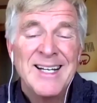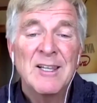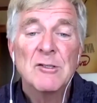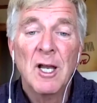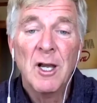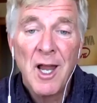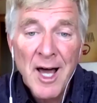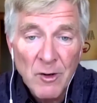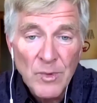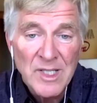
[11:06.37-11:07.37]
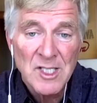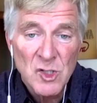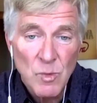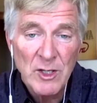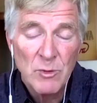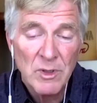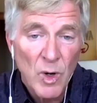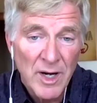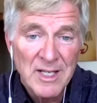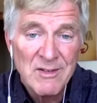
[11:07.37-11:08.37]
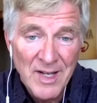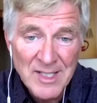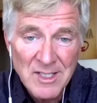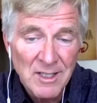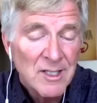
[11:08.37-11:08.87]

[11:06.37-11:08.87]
There's a lot of reasons why you would want to invest